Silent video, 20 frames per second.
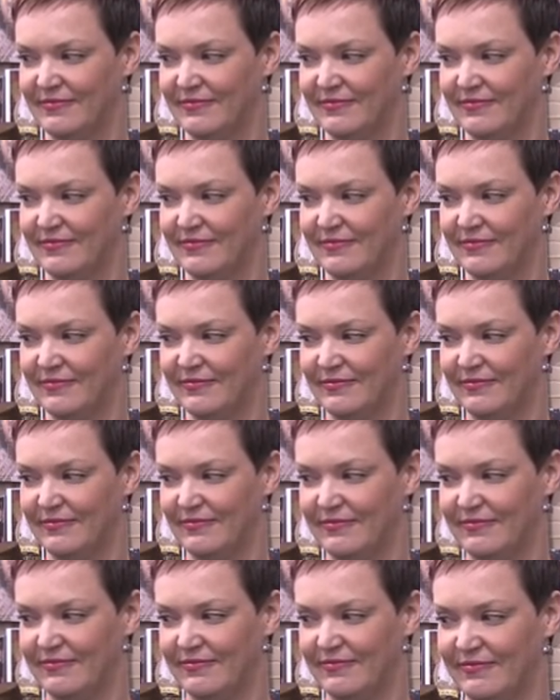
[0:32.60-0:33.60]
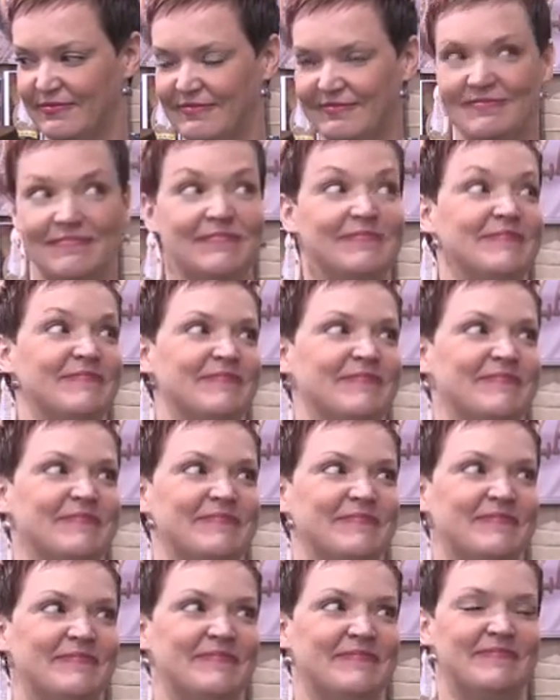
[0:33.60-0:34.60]

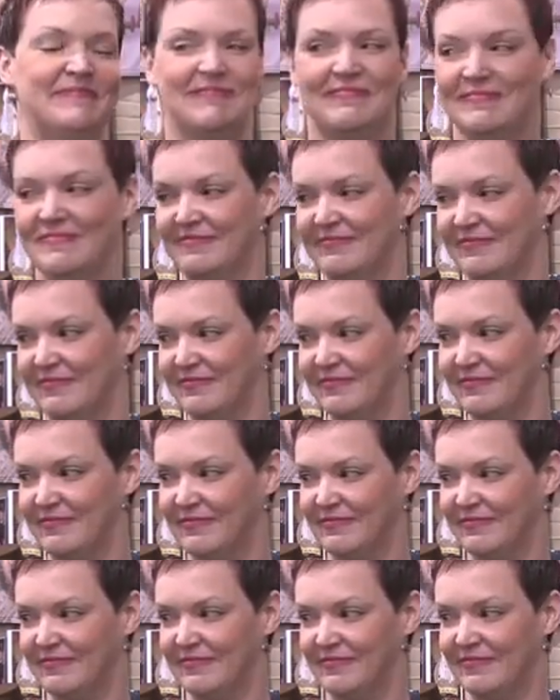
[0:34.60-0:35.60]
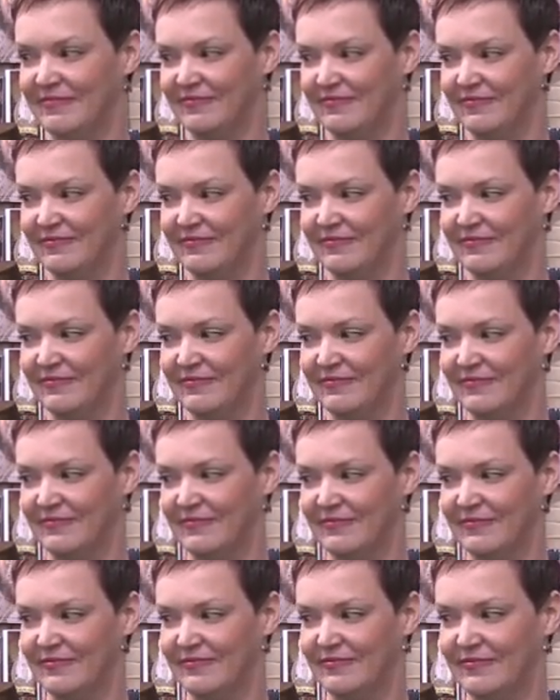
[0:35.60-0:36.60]

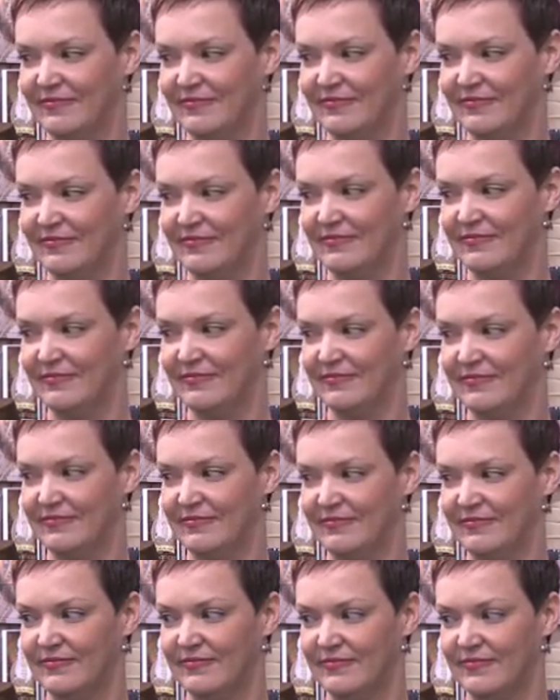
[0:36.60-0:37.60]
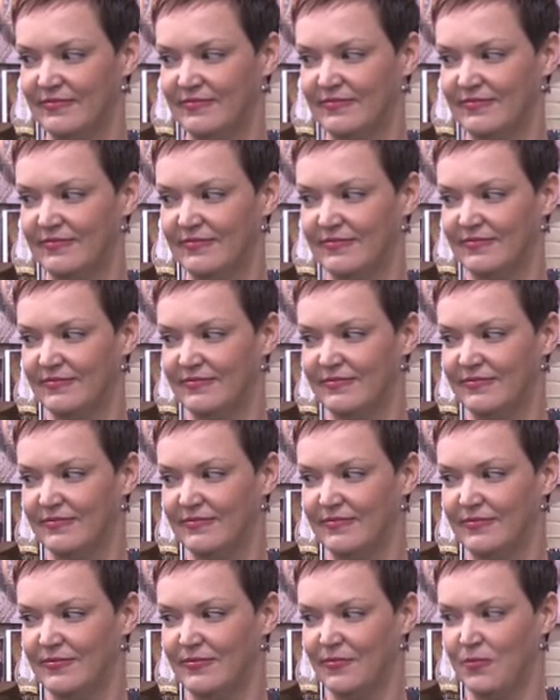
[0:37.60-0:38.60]

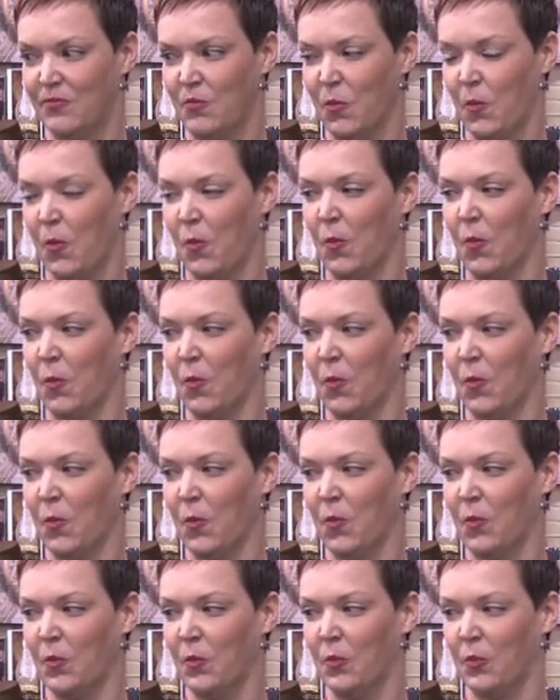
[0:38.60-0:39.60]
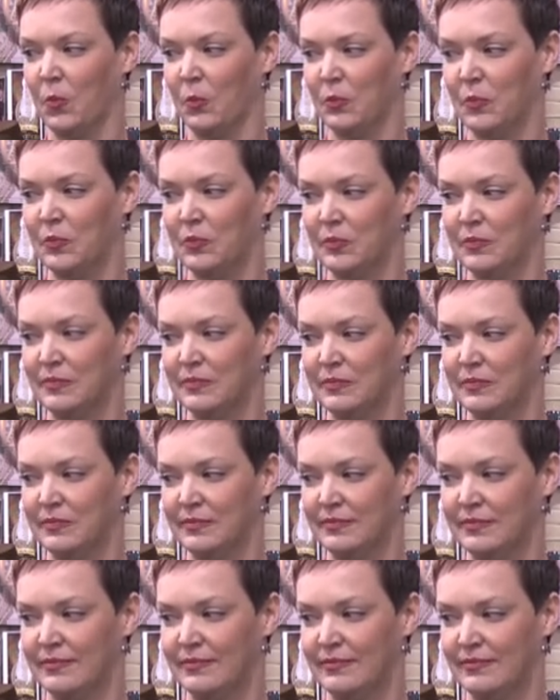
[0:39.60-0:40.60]

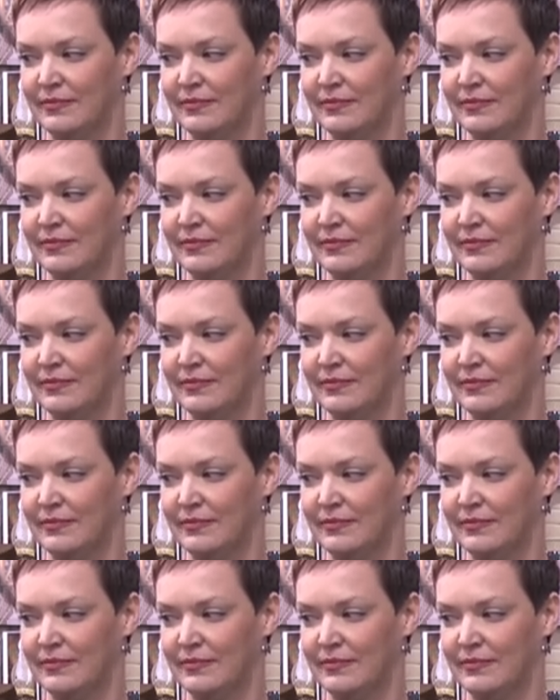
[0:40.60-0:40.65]
(not speaking)